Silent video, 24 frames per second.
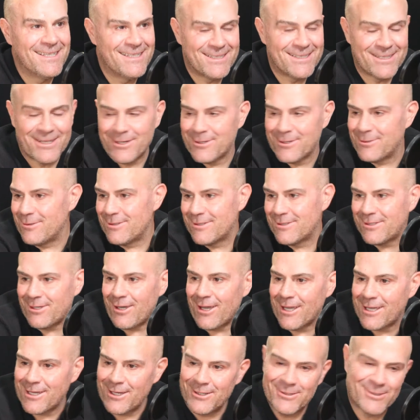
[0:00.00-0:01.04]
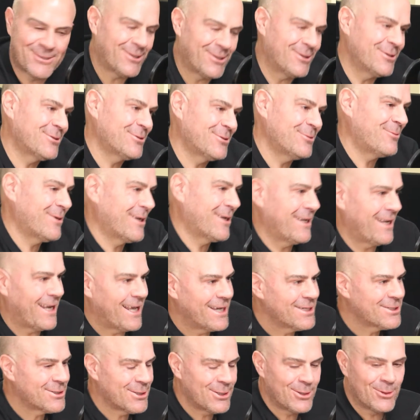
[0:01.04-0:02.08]
That's it, psychosocial
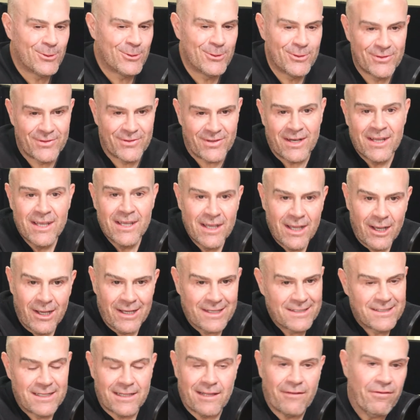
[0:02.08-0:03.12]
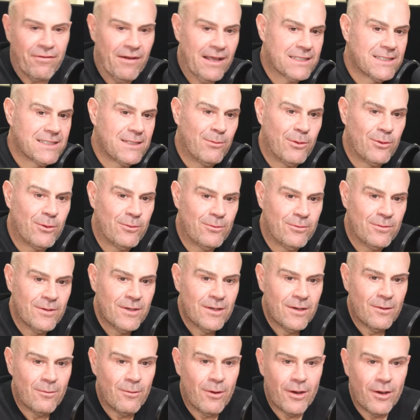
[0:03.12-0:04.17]
regulation laws. And is it the flexible
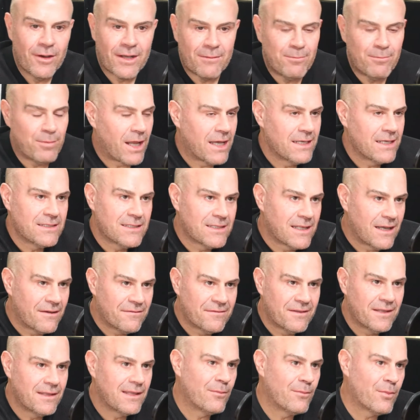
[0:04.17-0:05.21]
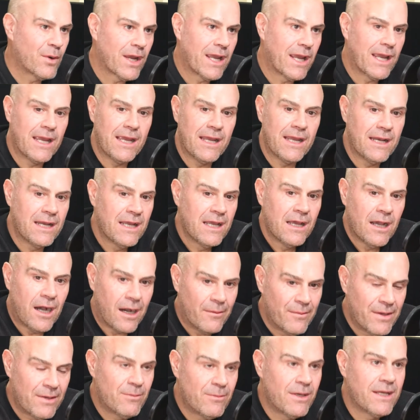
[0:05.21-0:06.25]
workplace stuff that they're bringing in? I
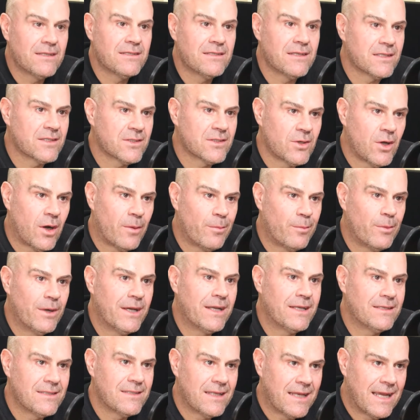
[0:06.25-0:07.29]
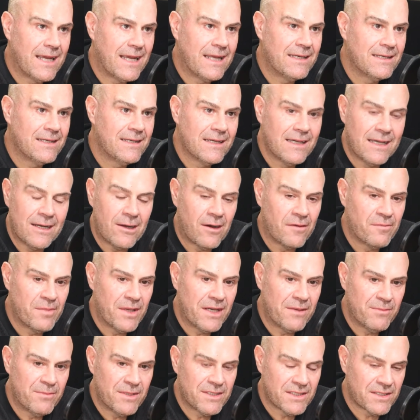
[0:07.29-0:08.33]
mean, where does it stop? Where does it end? And I've been
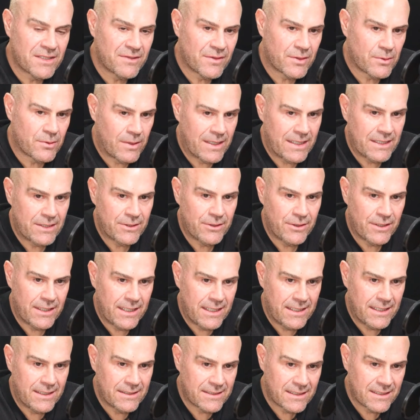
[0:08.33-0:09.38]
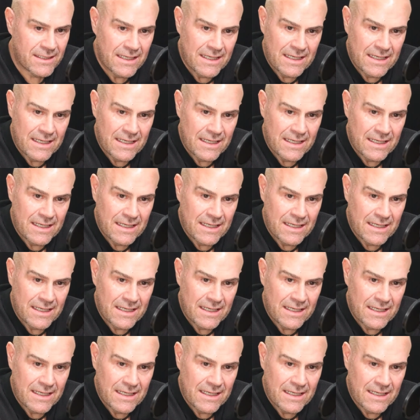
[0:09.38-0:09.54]
in business for 22 years